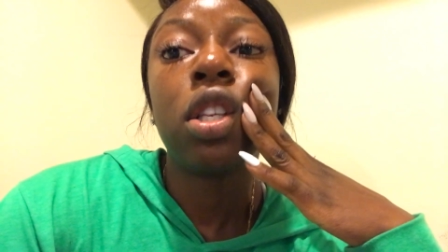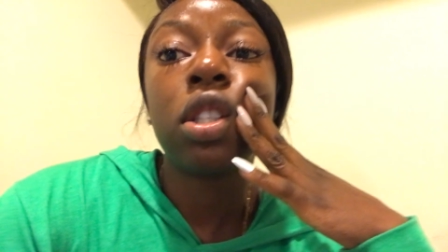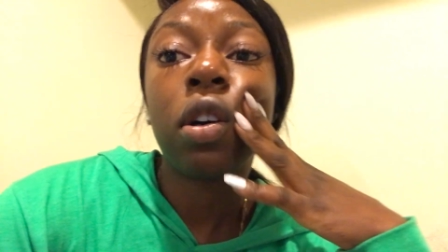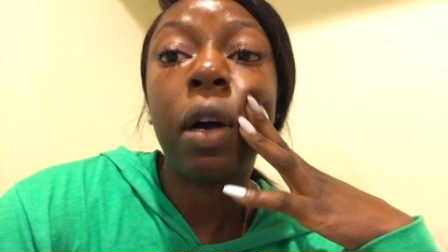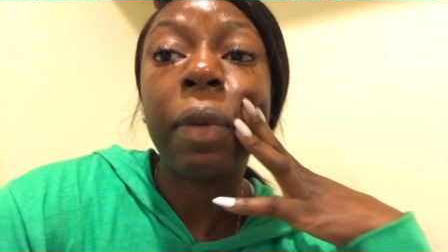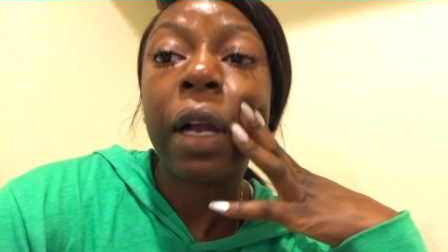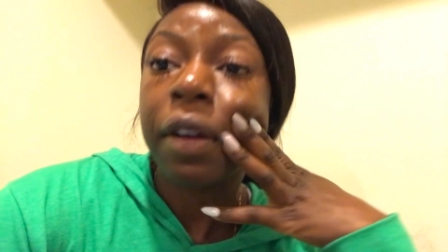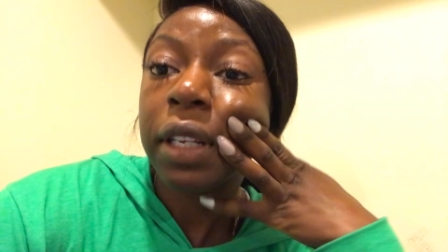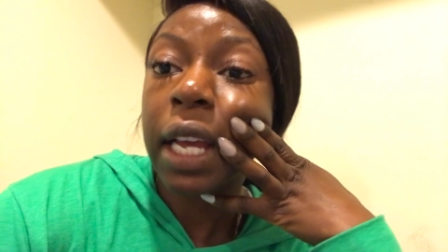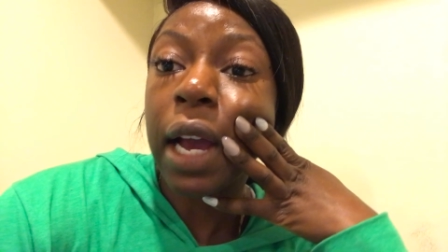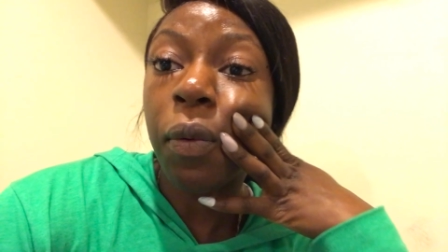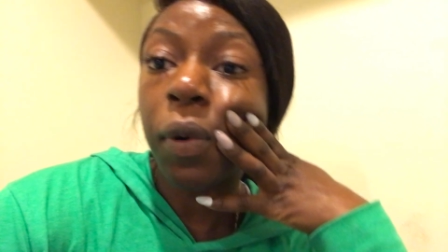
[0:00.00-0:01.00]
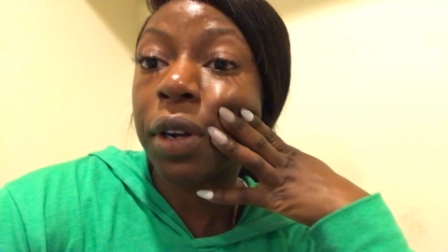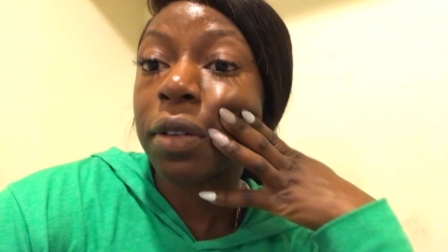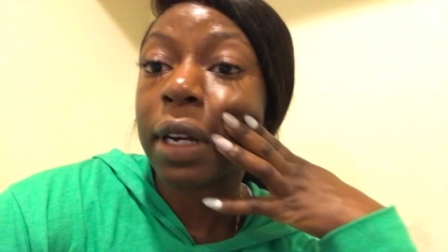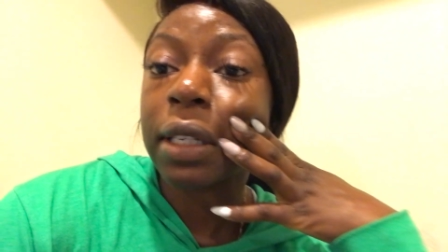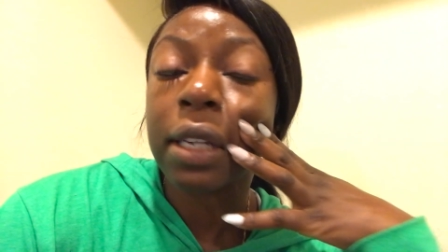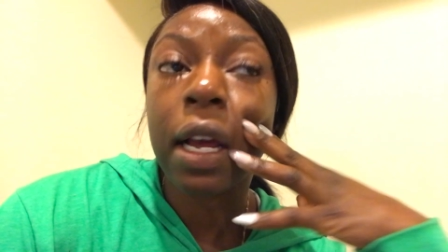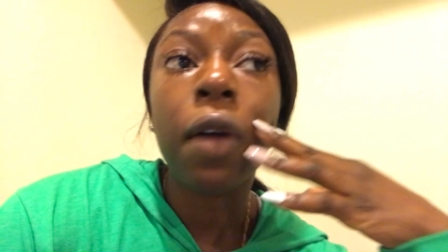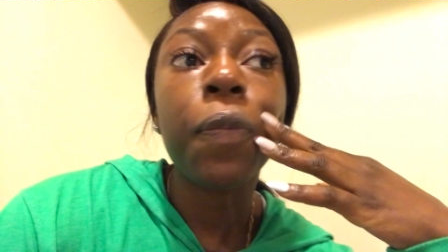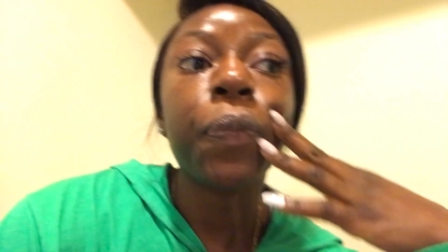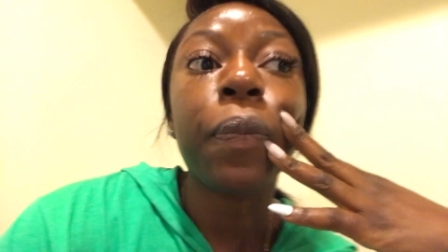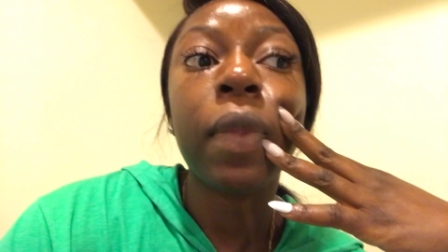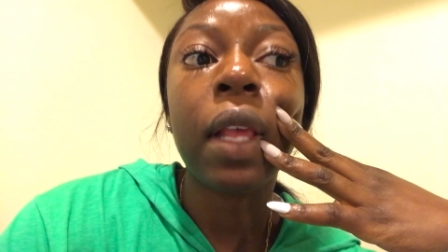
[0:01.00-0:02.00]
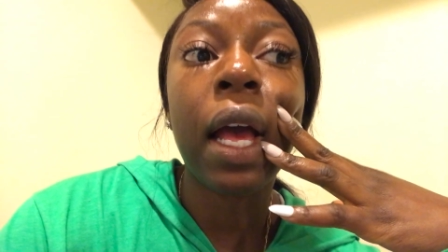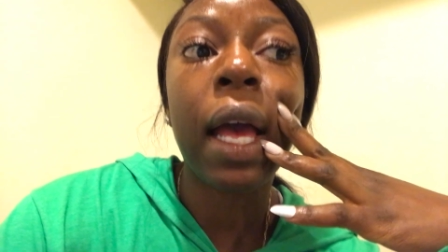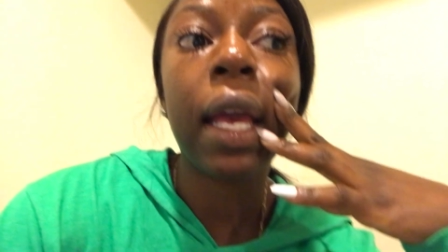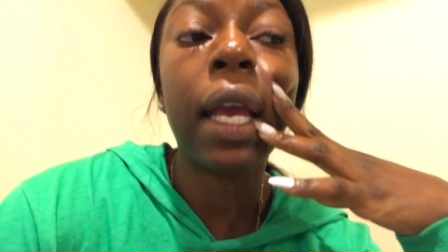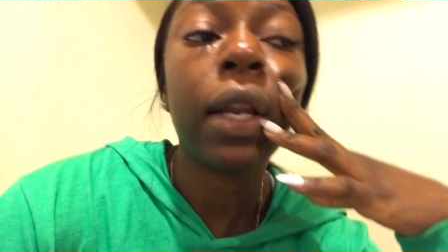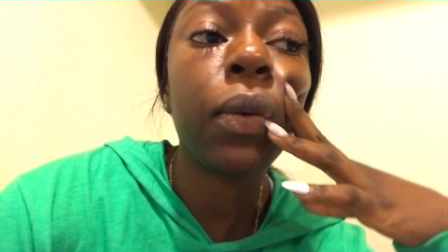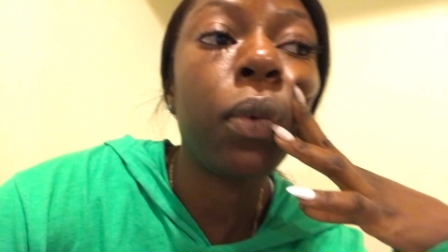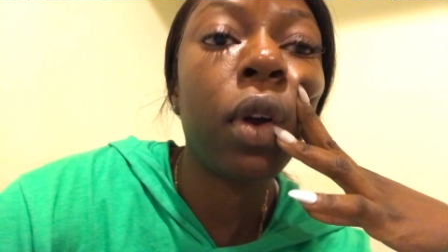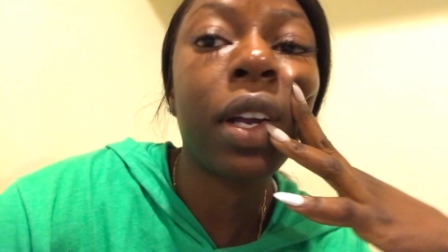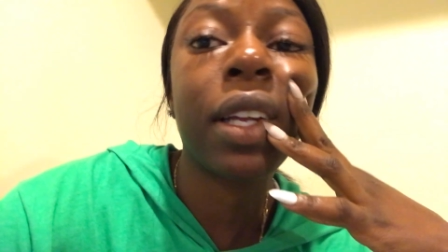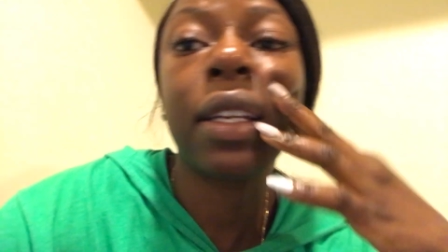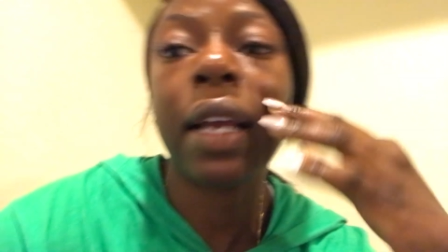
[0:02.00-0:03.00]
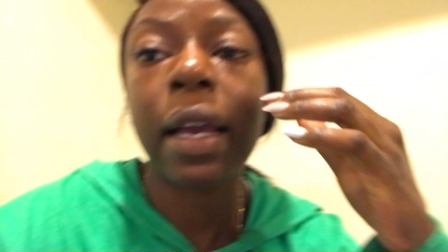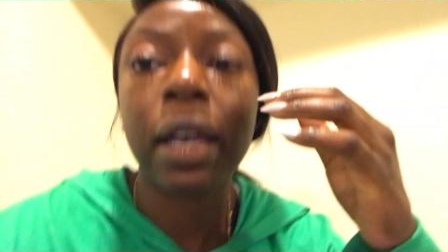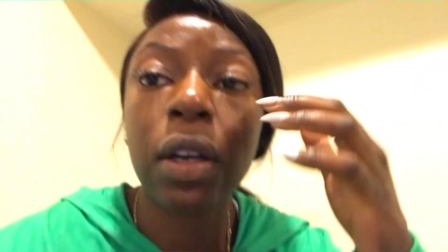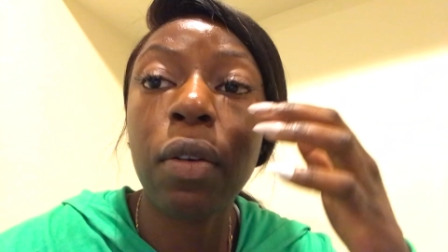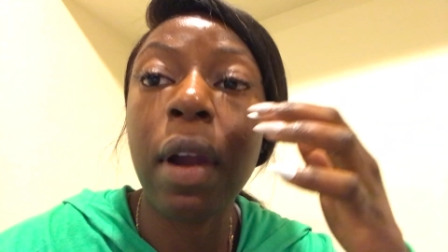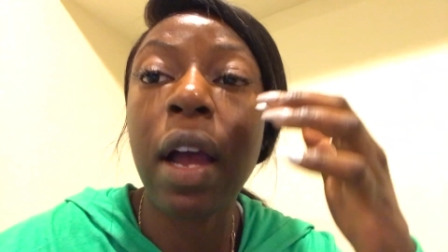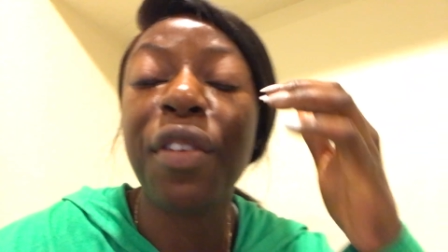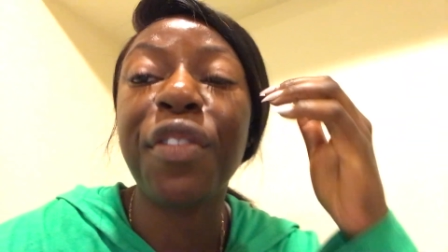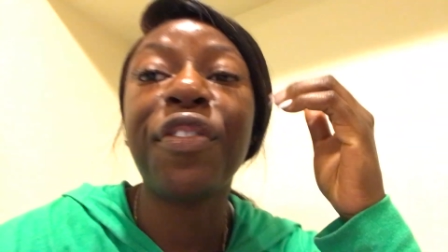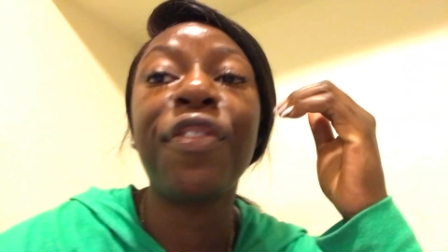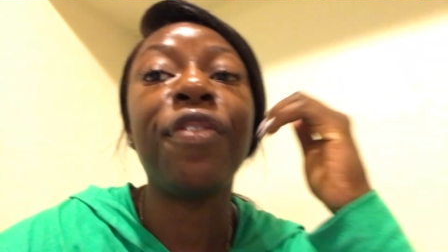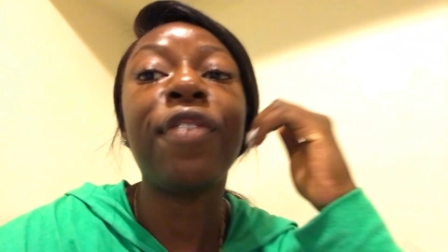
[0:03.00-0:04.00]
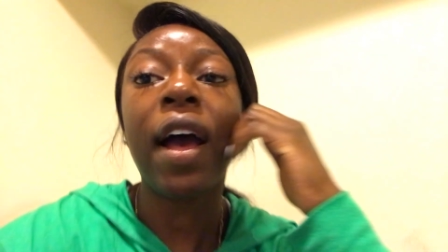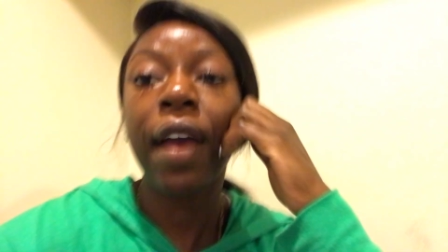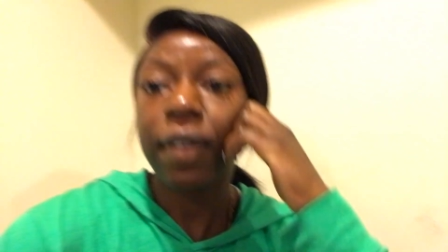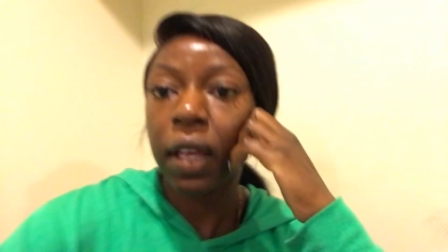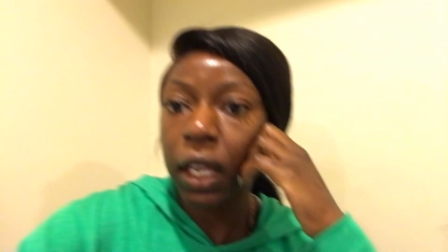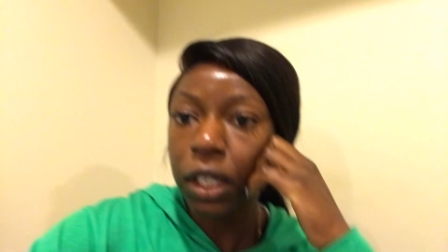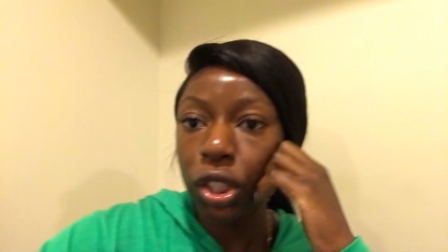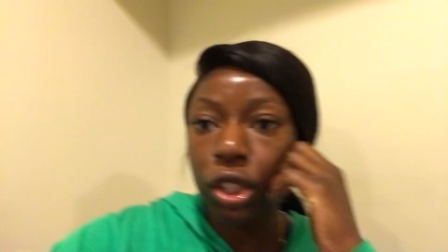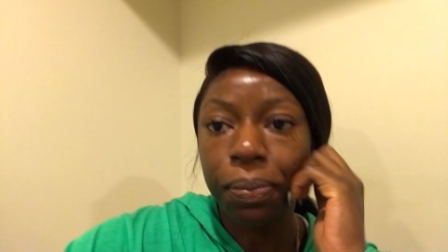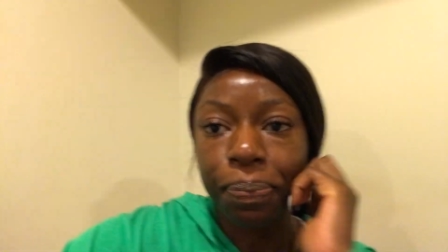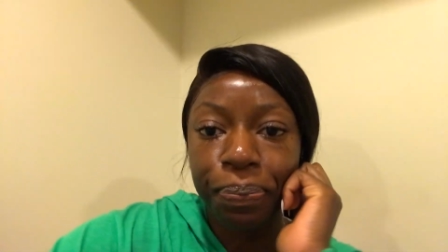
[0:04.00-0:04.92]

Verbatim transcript: so i'm currently at work right now i end work at like around five ish